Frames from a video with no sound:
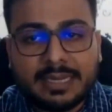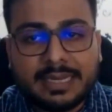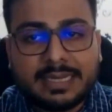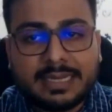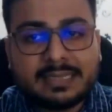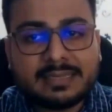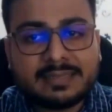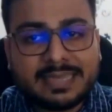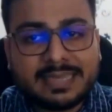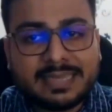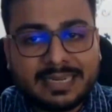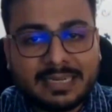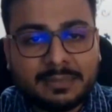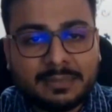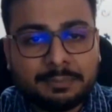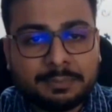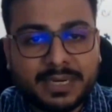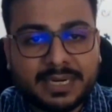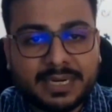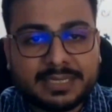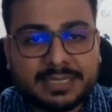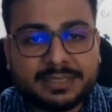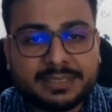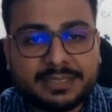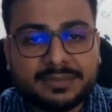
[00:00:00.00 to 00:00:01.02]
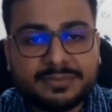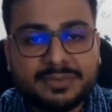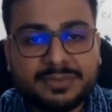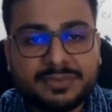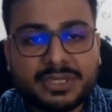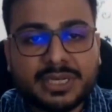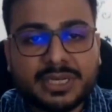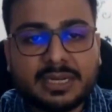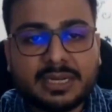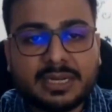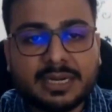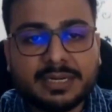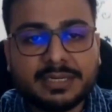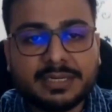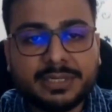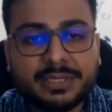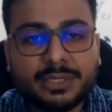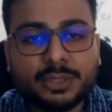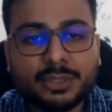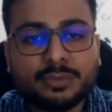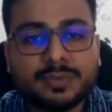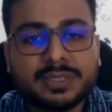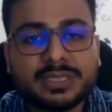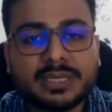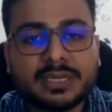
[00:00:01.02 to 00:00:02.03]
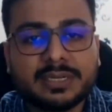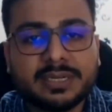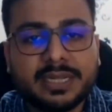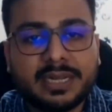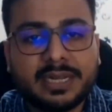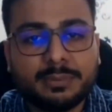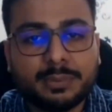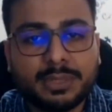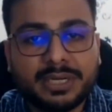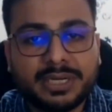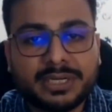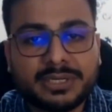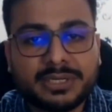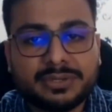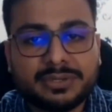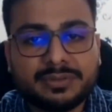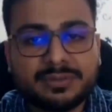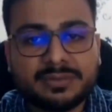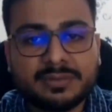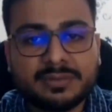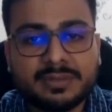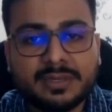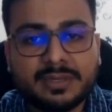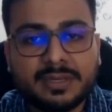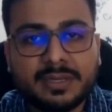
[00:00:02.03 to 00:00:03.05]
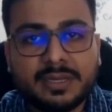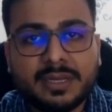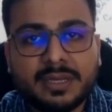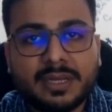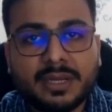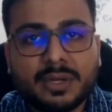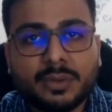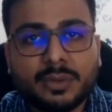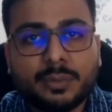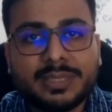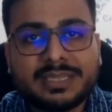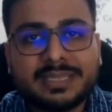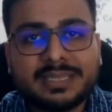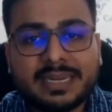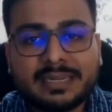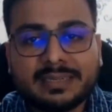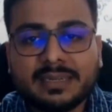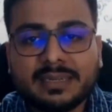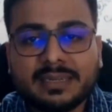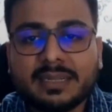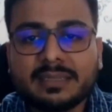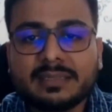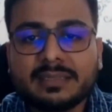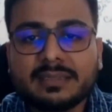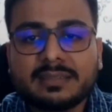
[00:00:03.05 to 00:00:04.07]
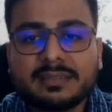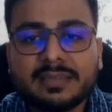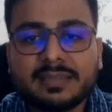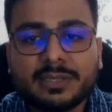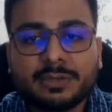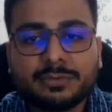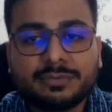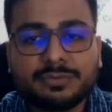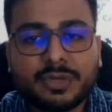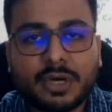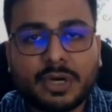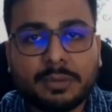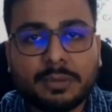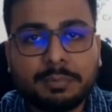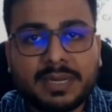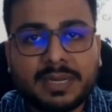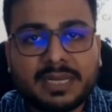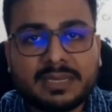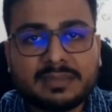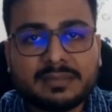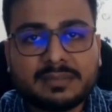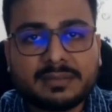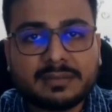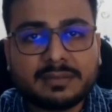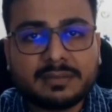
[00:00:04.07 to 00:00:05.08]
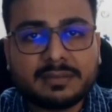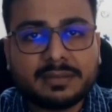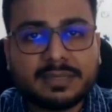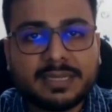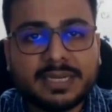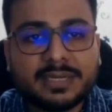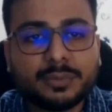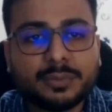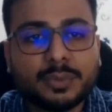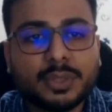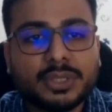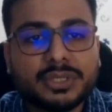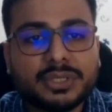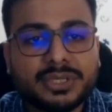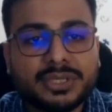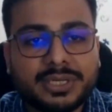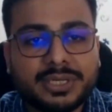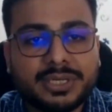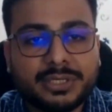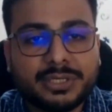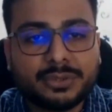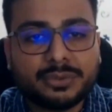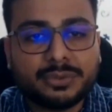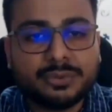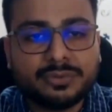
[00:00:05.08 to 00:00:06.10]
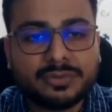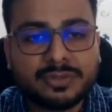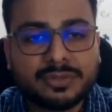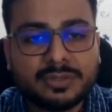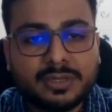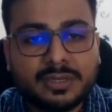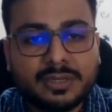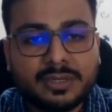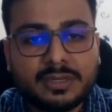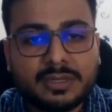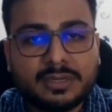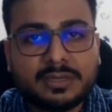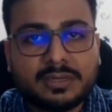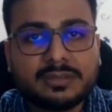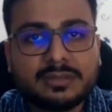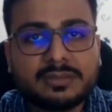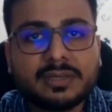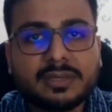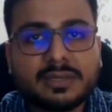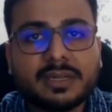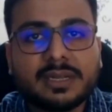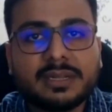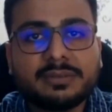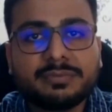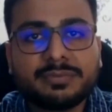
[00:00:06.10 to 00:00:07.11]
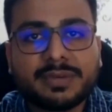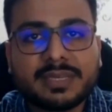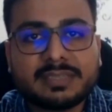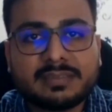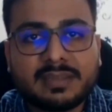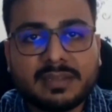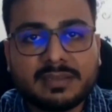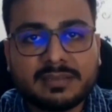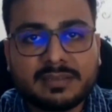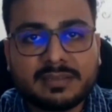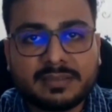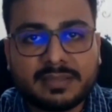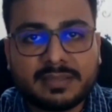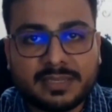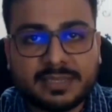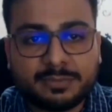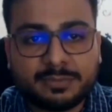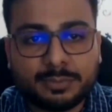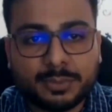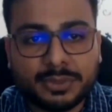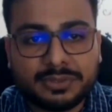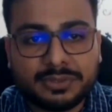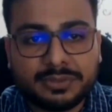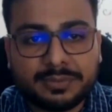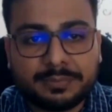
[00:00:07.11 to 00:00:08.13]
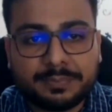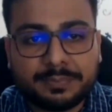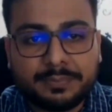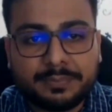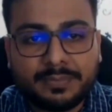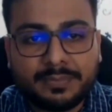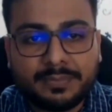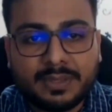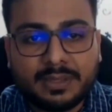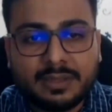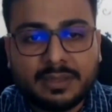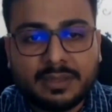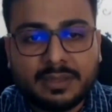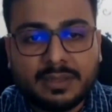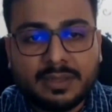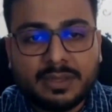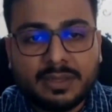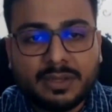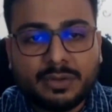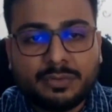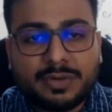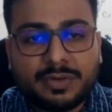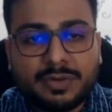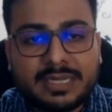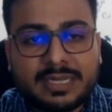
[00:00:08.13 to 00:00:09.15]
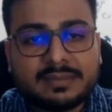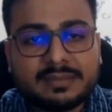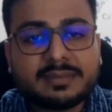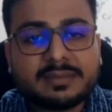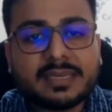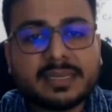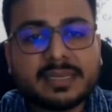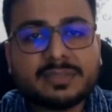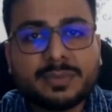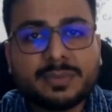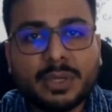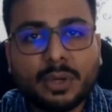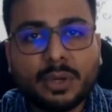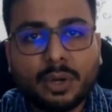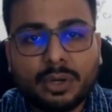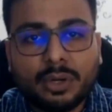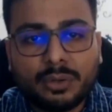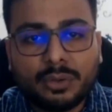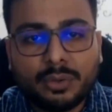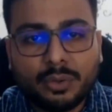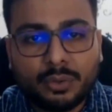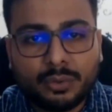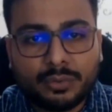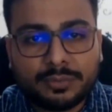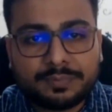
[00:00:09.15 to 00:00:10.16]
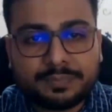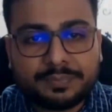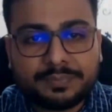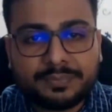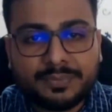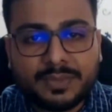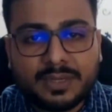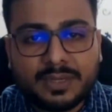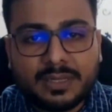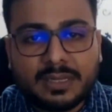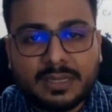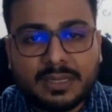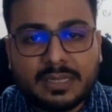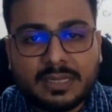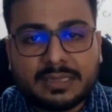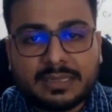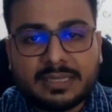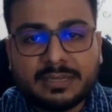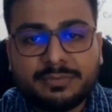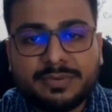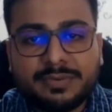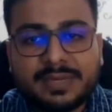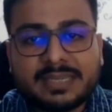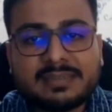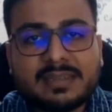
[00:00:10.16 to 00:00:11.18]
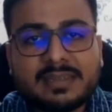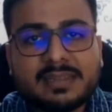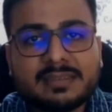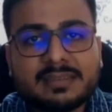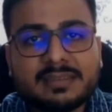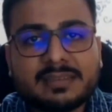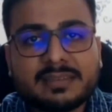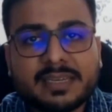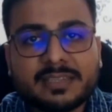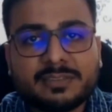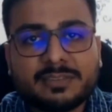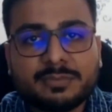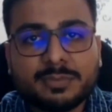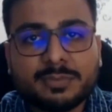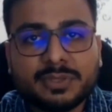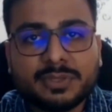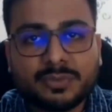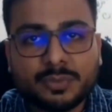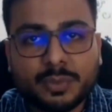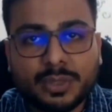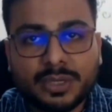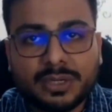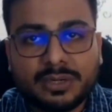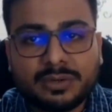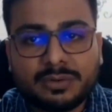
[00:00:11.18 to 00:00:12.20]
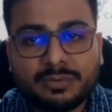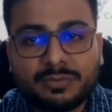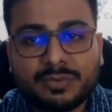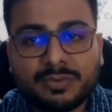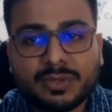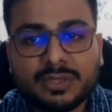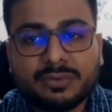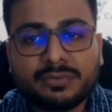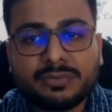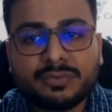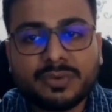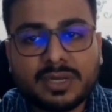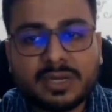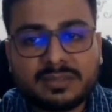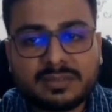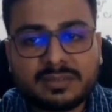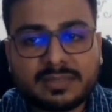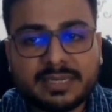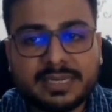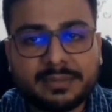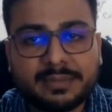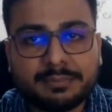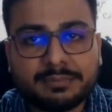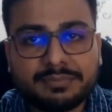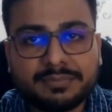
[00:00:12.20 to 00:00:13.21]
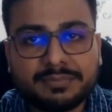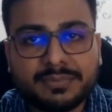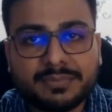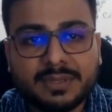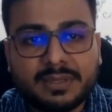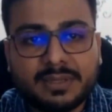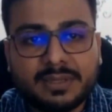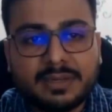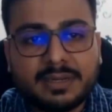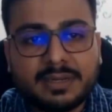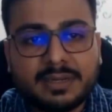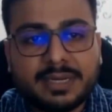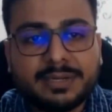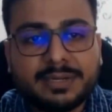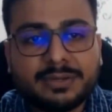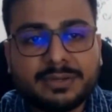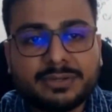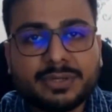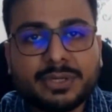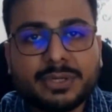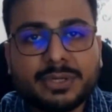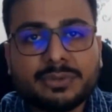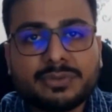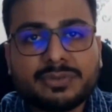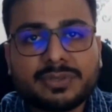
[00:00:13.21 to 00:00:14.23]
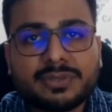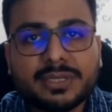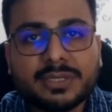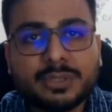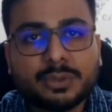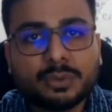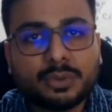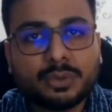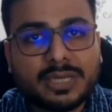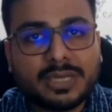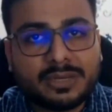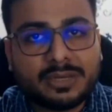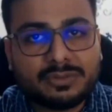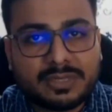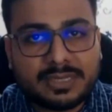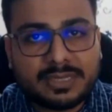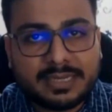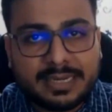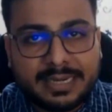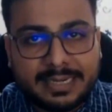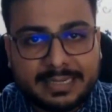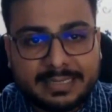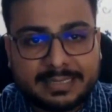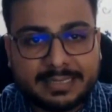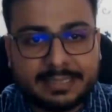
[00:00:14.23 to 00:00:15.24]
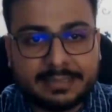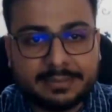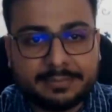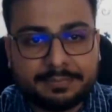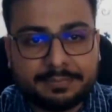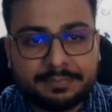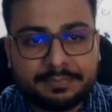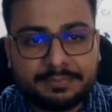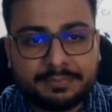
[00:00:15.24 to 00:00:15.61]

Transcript: In the second part, we shall continue with our deliberations with yet another set of complex yet virgin issues concerning faceless assessment. Friends, as we all know, that faceless assessments were, for the first time, introduced in 2019,